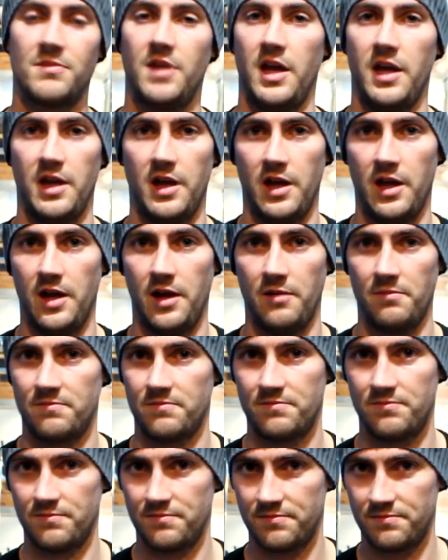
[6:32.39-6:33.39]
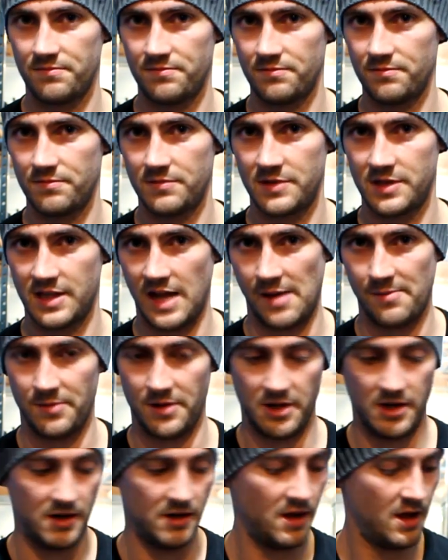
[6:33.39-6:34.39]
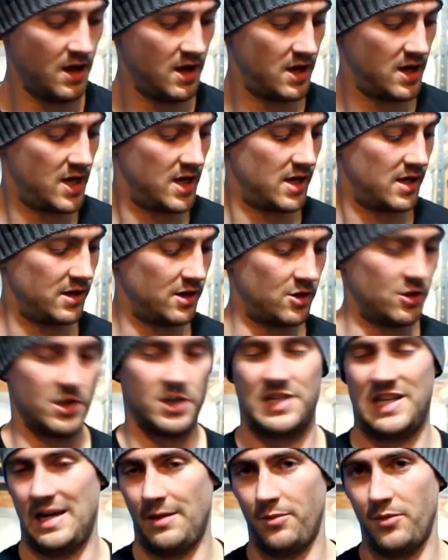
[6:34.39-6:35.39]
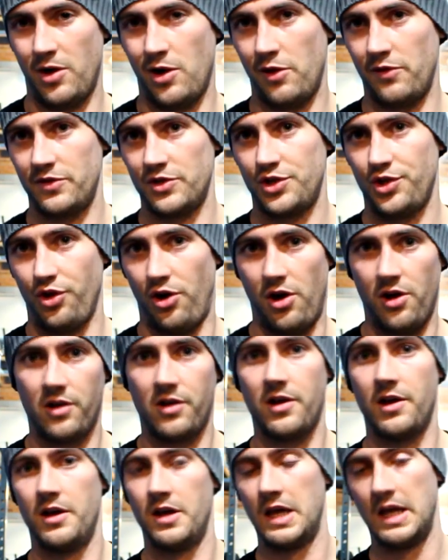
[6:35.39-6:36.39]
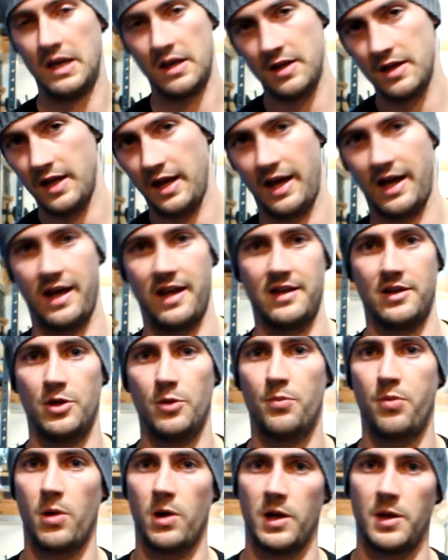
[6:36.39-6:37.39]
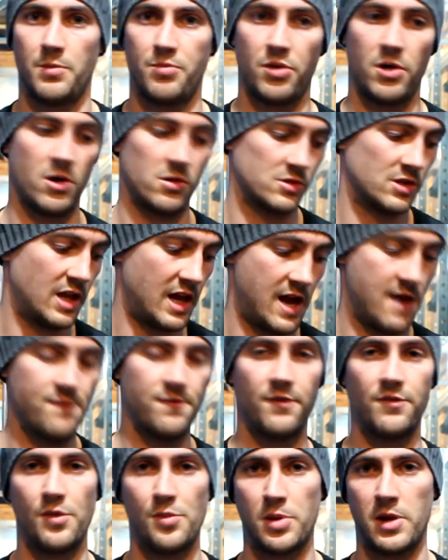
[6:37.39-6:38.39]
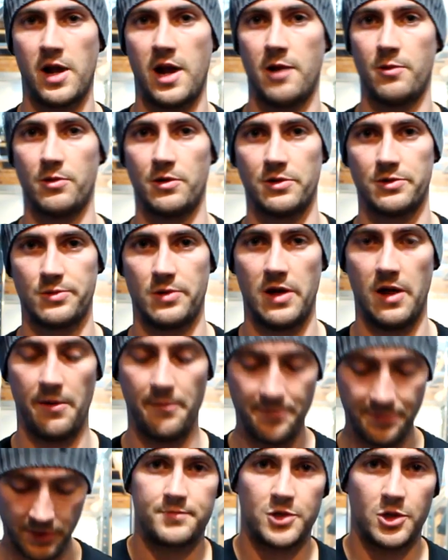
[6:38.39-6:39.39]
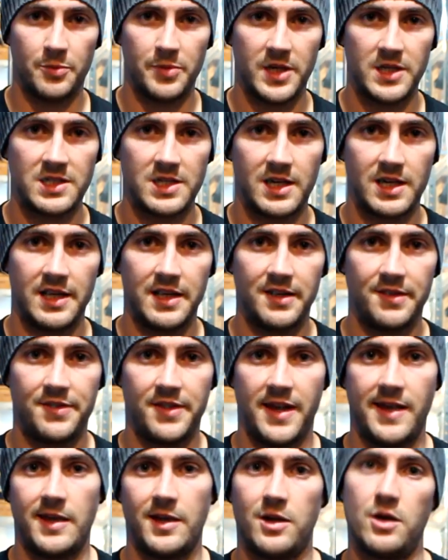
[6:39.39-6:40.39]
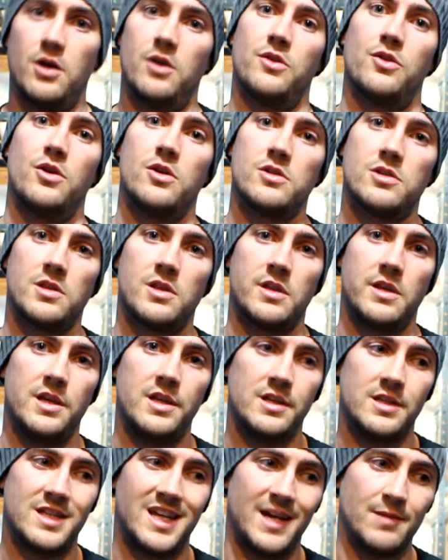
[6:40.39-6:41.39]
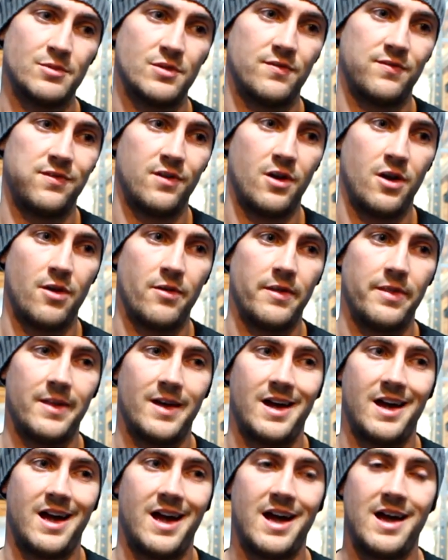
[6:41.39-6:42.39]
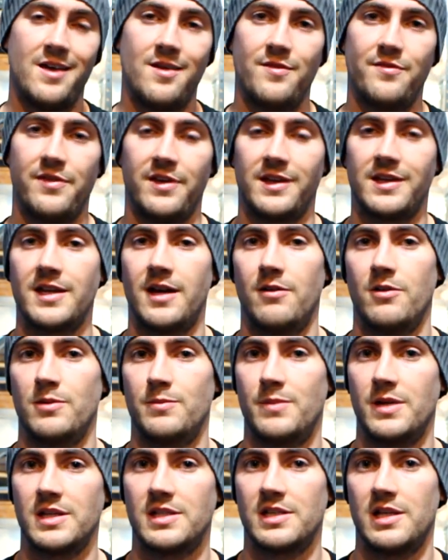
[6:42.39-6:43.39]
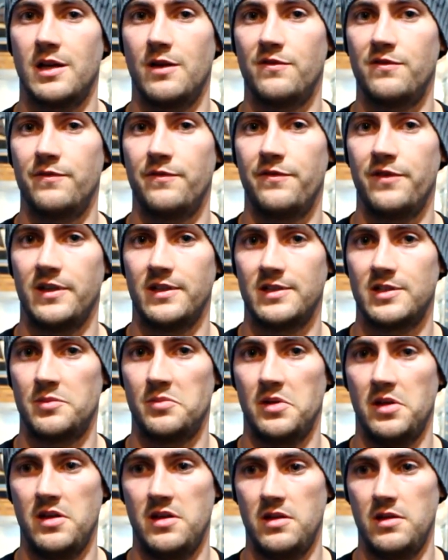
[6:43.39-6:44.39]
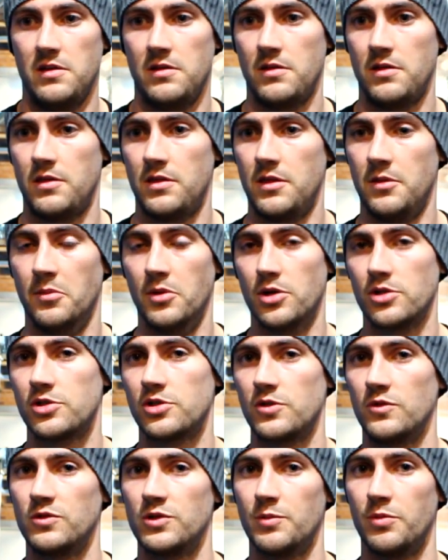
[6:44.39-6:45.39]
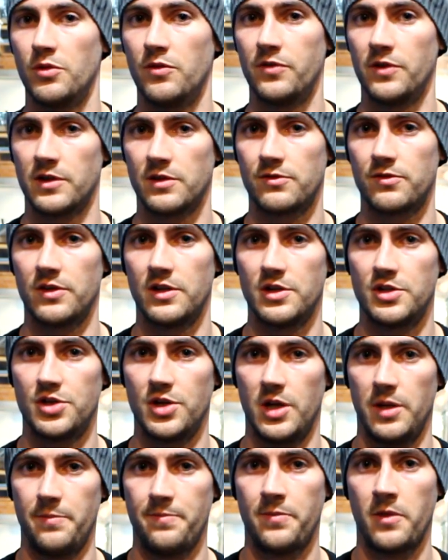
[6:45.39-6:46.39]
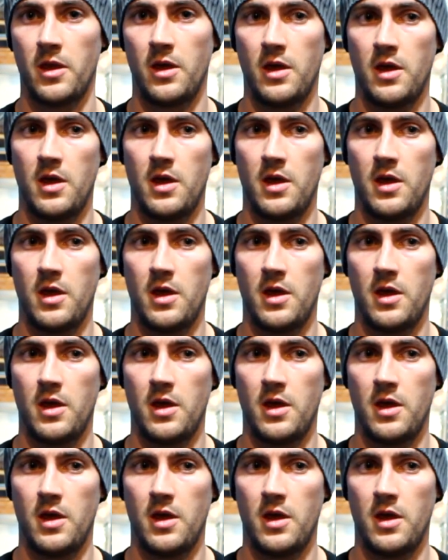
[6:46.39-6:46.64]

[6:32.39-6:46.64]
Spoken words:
dampening, you're going to take more of a shock, and you probably prolong the life of your plywood as well. So basically, there you go. Those are the types of flooring that I've encountered myself and think to be the most suitable things for your gym.